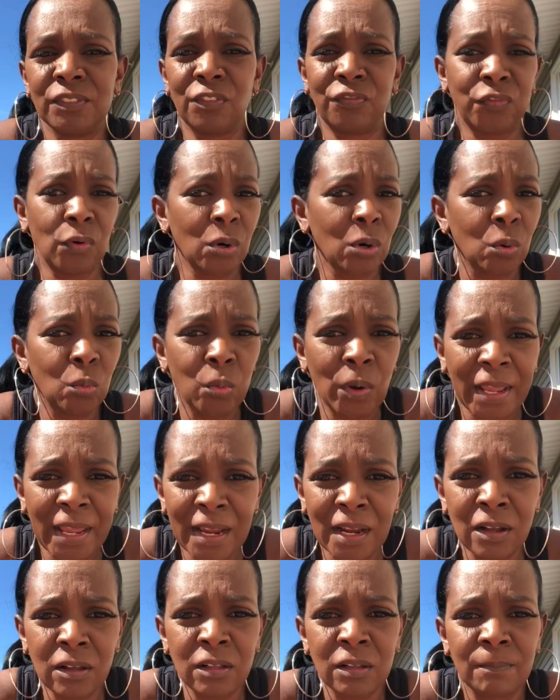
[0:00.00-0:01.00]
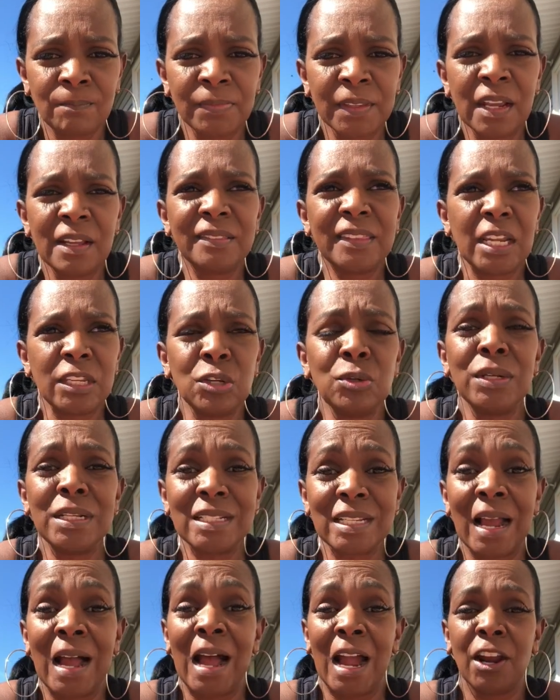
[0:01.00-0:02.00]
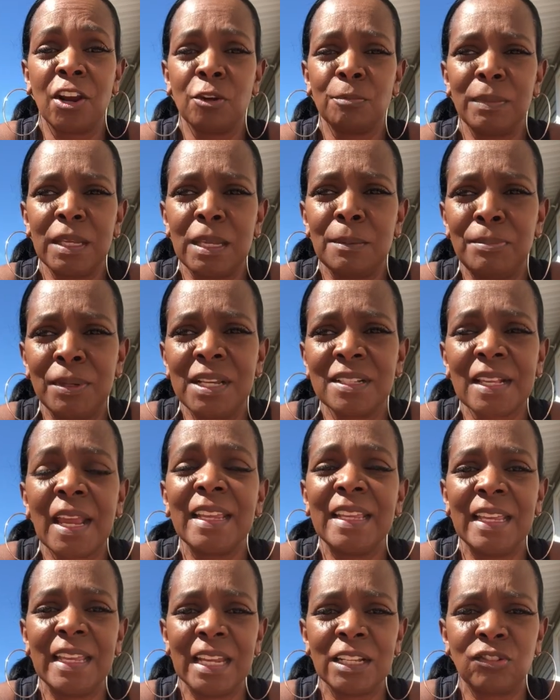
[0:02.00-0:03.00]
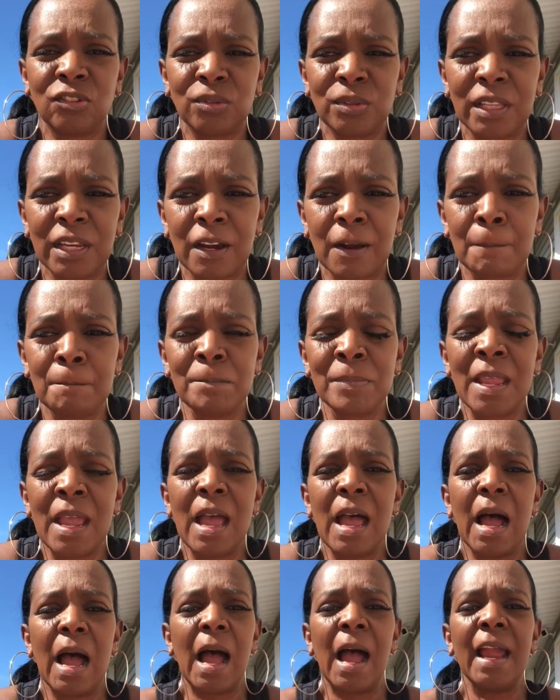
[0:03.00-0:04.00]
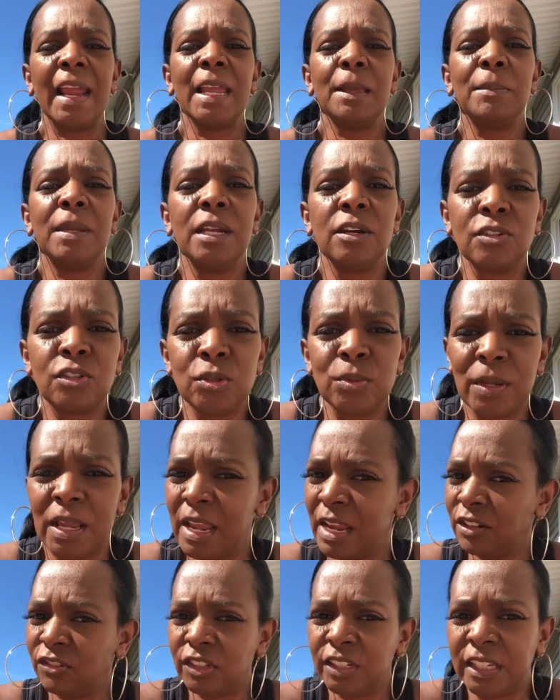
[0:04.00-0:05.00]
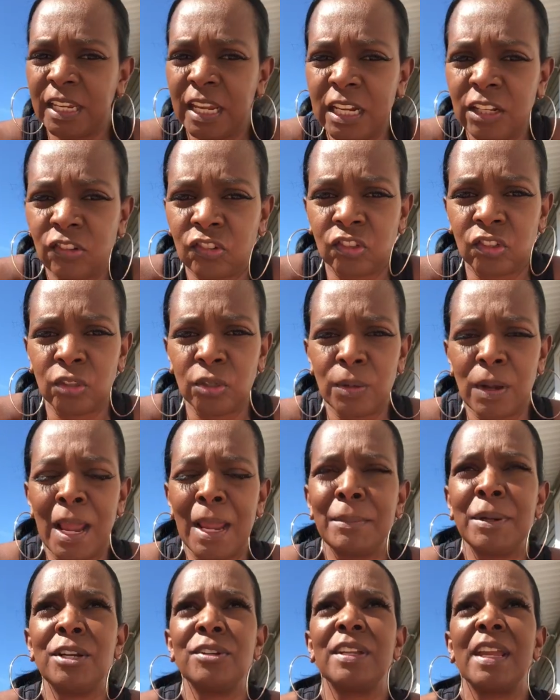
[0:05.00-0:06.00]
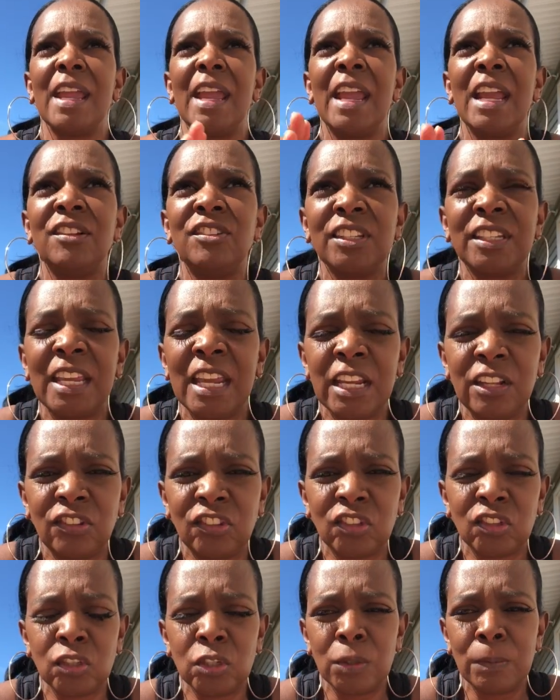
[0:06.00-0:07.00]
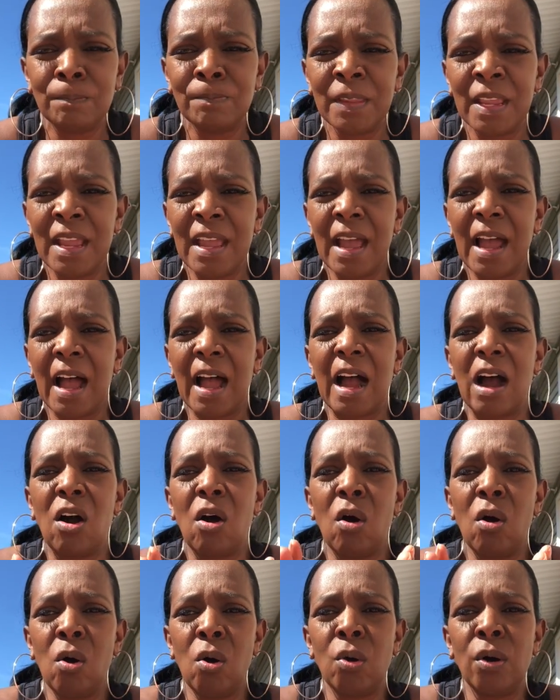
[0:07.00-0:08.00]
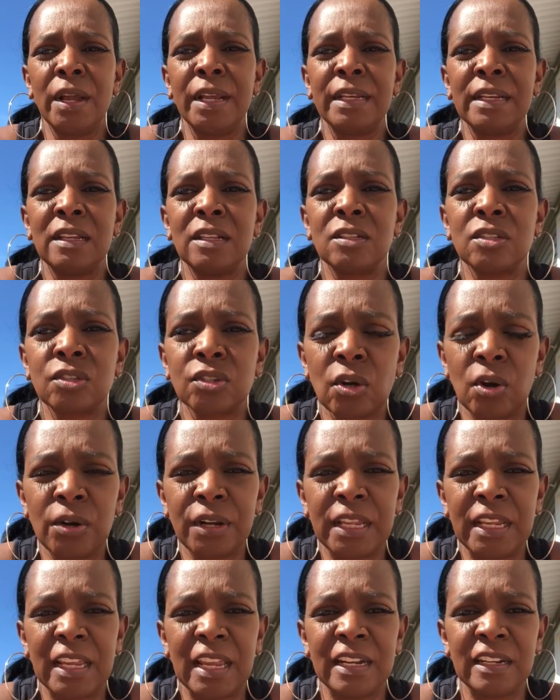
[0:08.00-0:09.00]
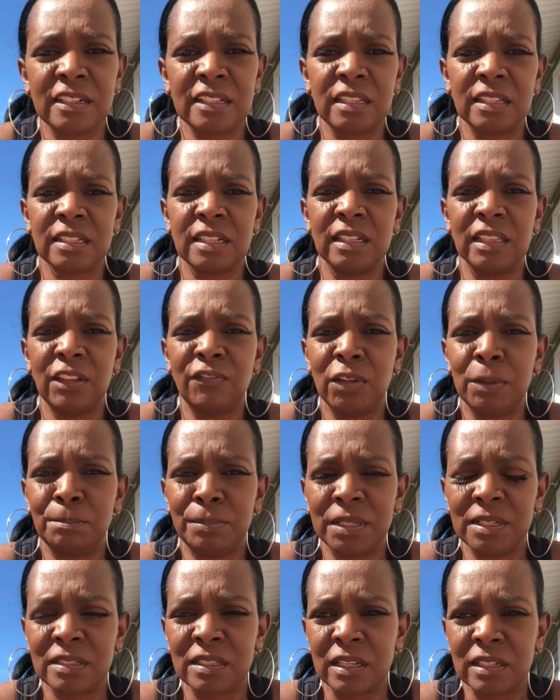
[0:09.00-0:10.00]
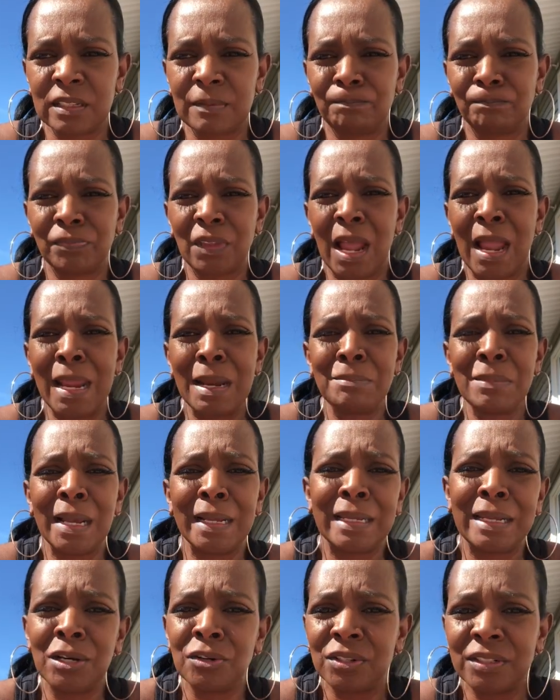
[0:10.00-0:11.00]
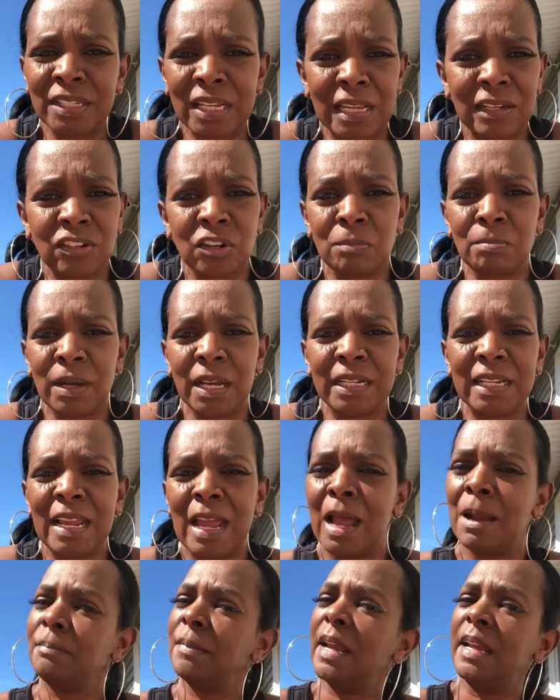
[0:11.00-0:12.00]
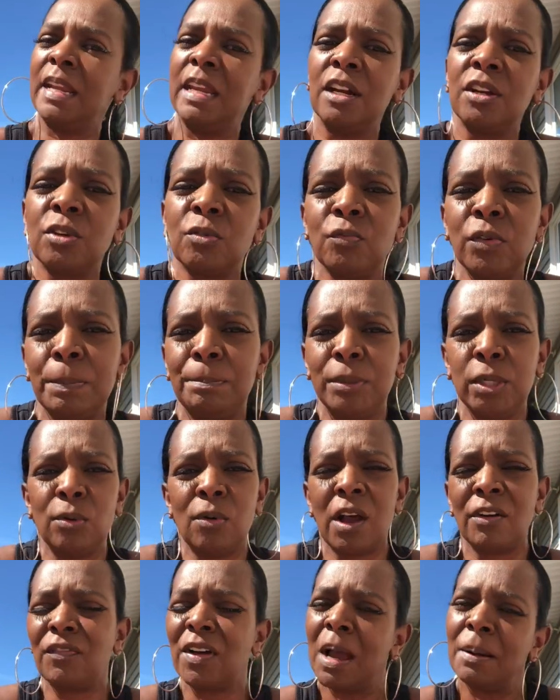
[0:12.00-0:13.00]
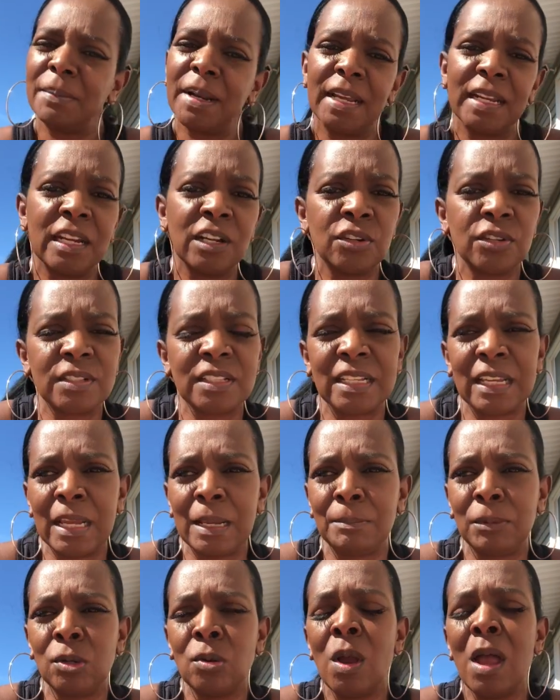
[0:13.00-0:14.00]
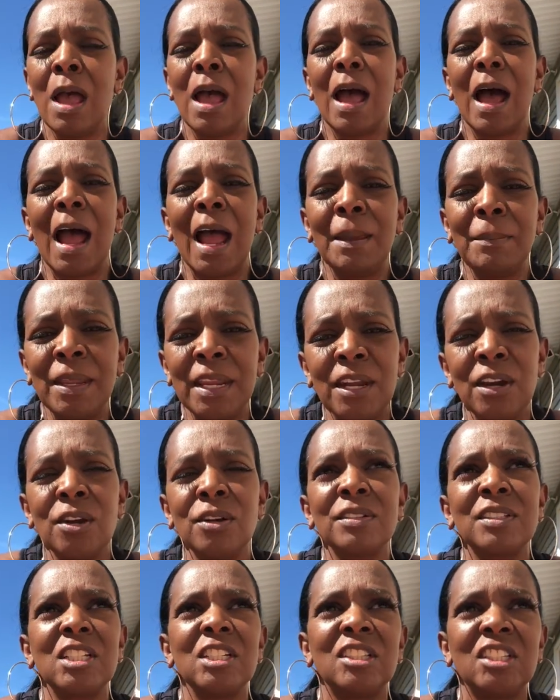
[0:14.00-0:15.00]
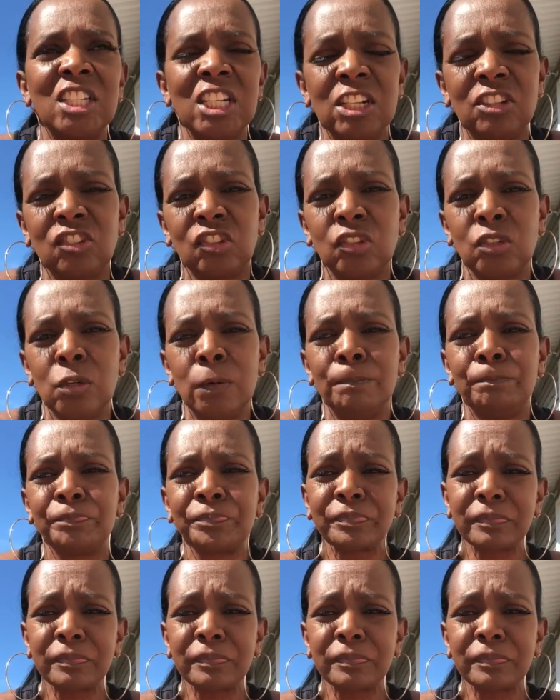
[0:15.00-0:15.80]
for a whale, then you need to hire me because I can get you there. I am here to educate you. I'm here to educate you on starting an assisted living business. I am not here to take your money. I'm not here to rip you off. I'm not here to scam you. I'm here to teach you